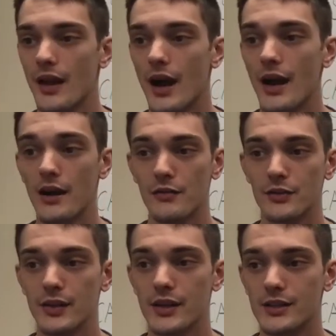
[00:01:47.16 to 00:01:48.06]

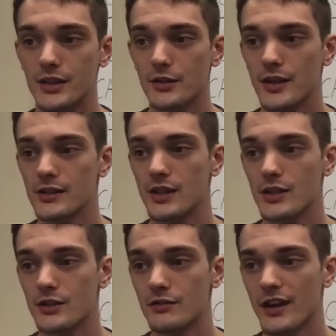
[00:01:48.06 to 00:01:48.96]
IF3 is a
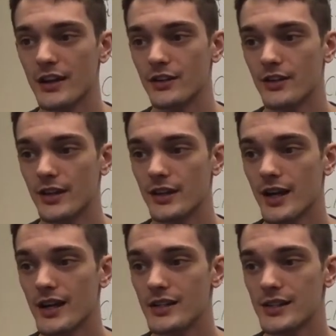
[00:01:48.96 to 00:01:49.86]
translation factor that
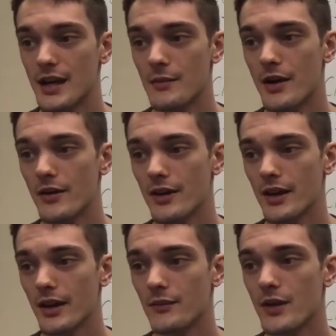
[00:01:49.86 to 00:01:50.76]
guides the
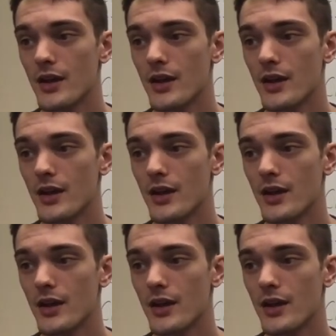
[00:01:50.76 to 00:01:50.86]
mRNA